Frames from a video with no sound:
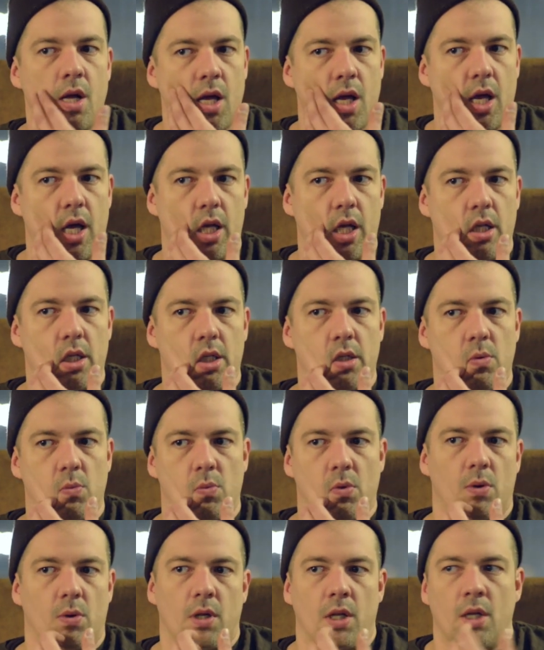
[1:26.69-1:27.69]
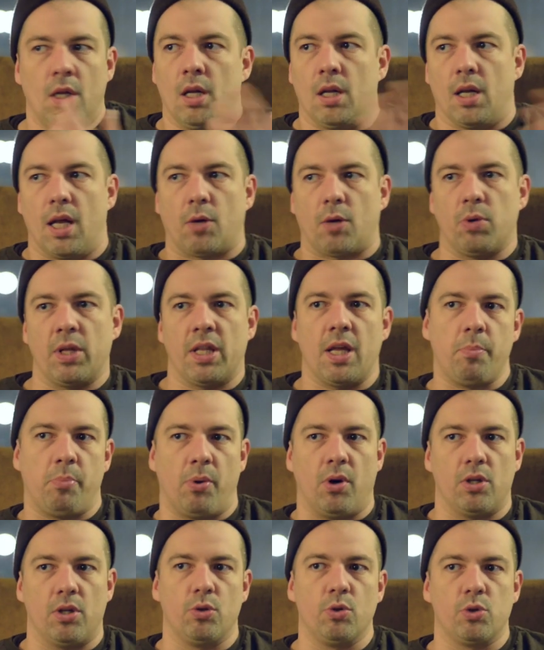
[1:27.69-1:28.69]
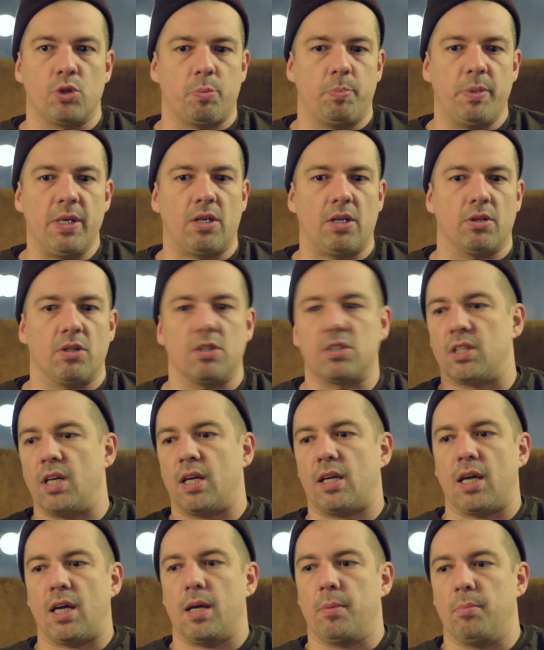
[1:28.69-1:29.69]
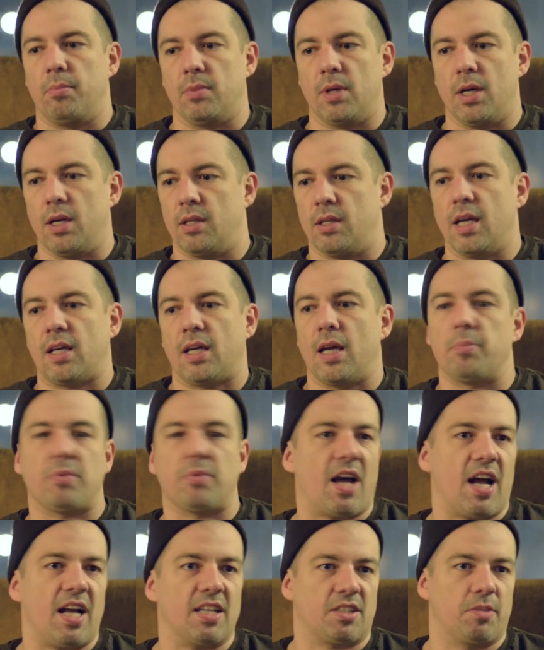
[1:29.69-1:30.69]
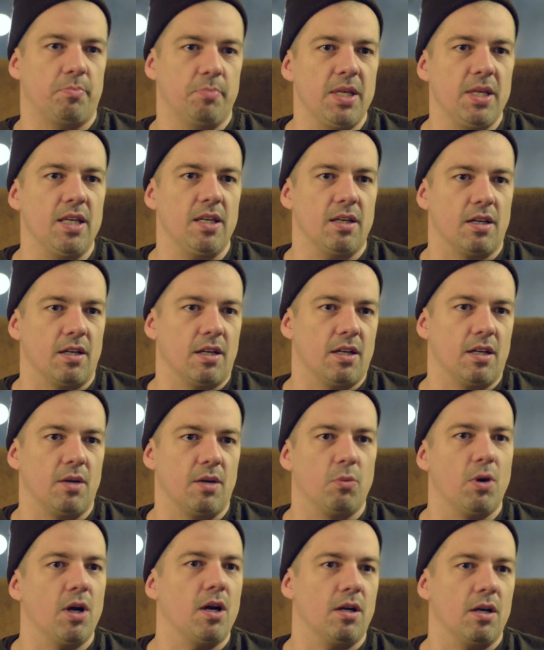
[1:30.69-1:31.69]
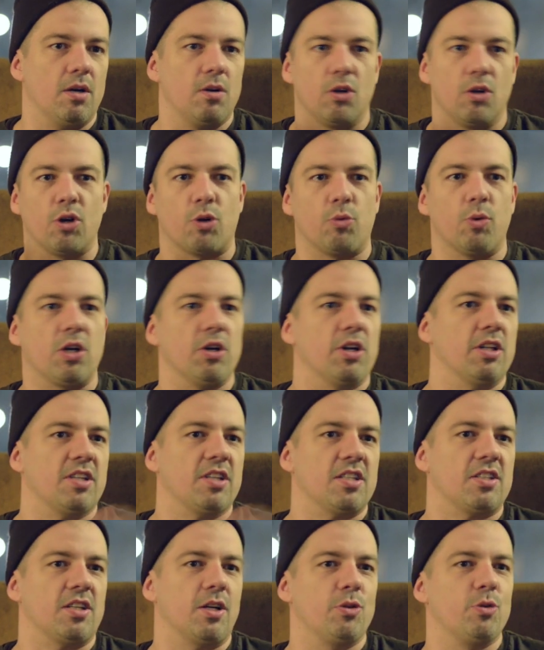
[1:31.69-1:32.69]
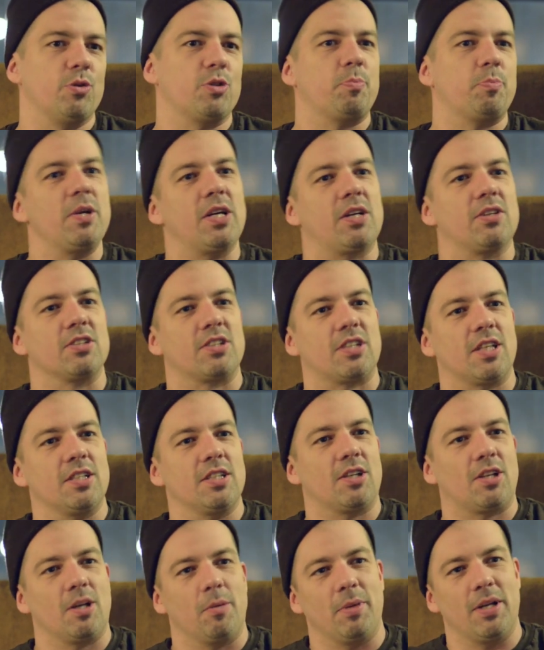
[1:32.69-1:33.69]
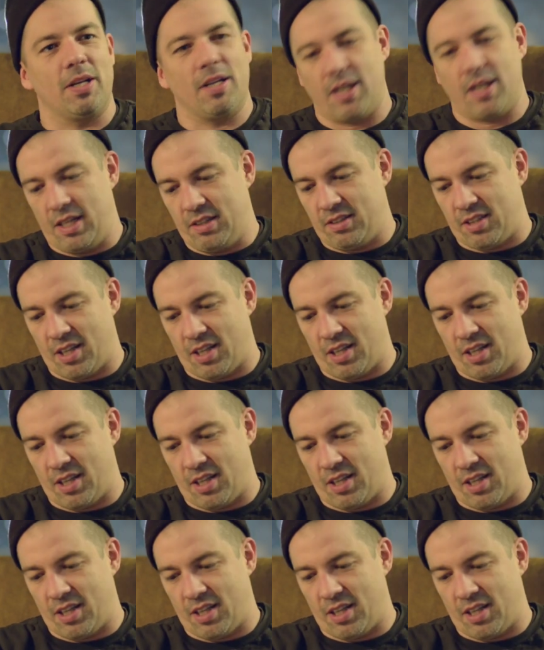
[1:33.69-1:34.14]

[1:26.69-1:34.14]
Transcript: And like when they bought new speakers, they came to ask me, look, we're gonna test our new speakers. Can you come in and